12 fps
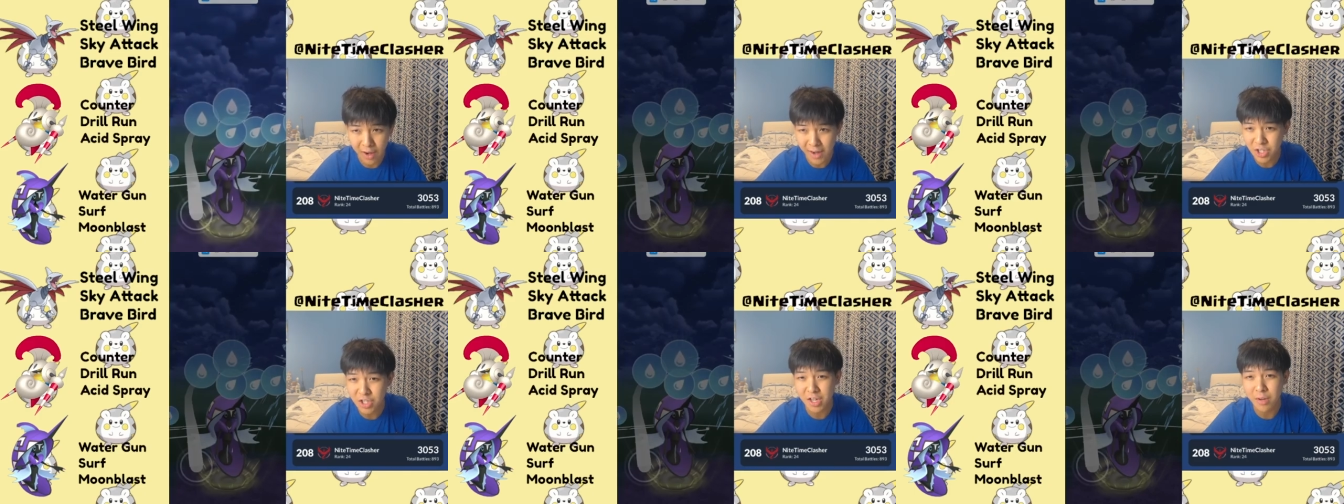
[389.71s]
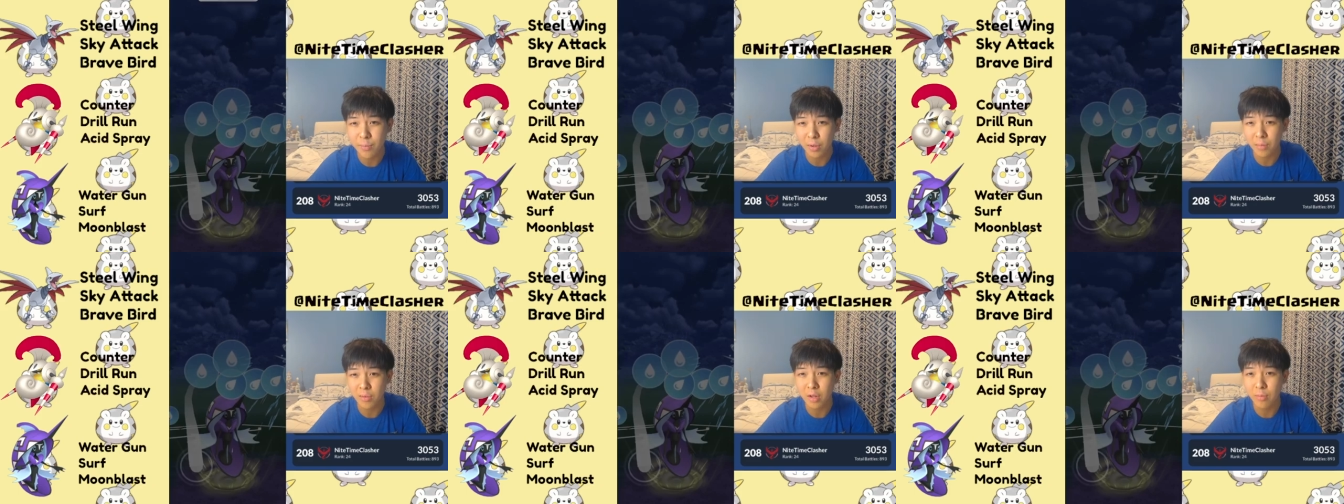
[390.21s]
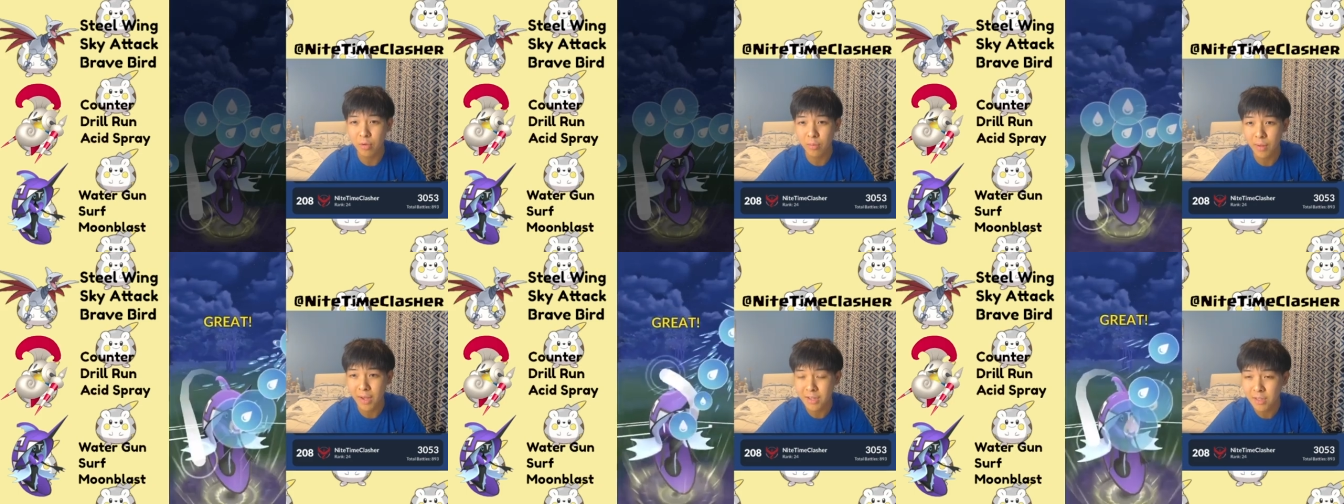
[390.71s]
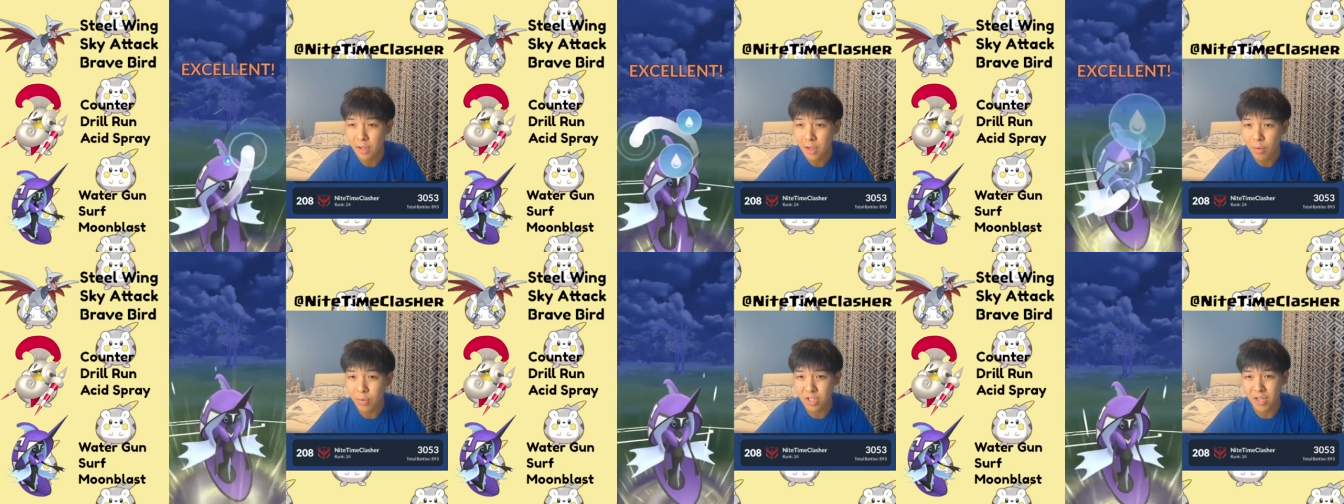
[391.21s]
I actually didn't build up to the Moonblast,
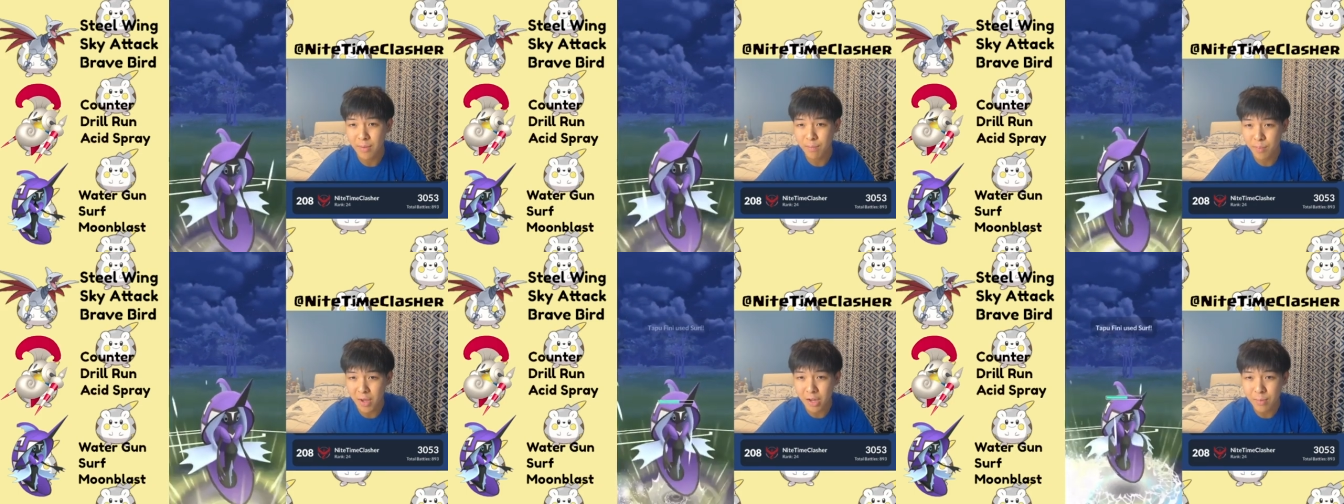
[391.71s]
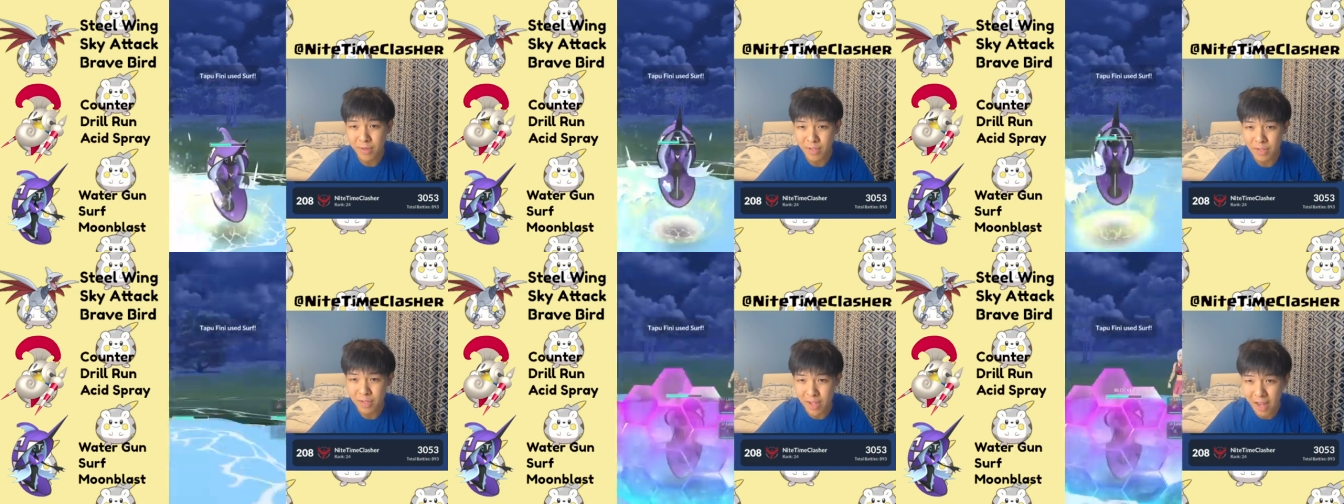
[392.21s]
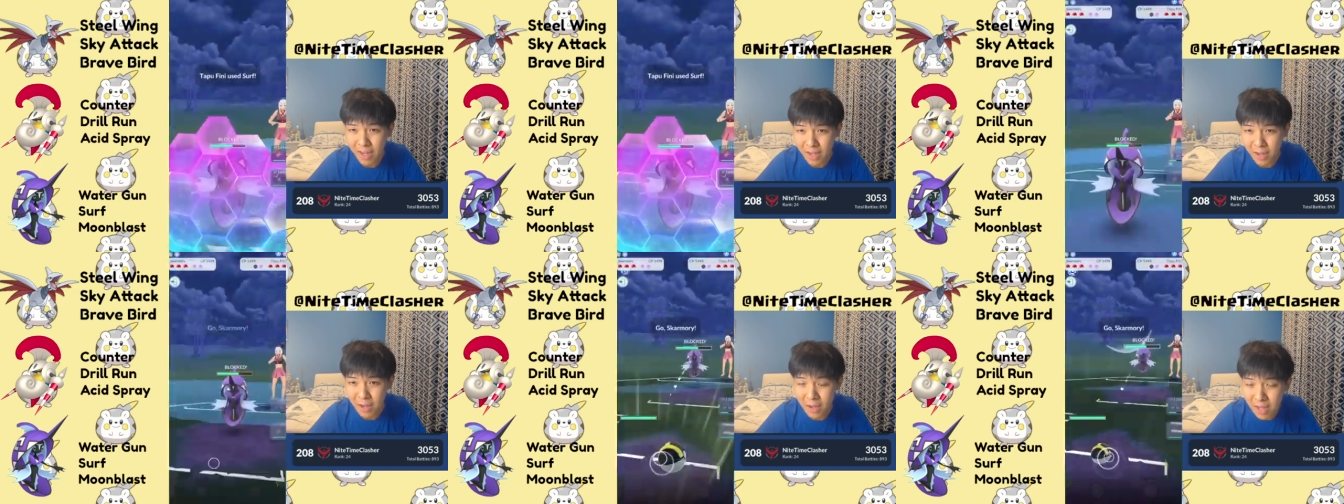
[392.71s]
which is a big mistake.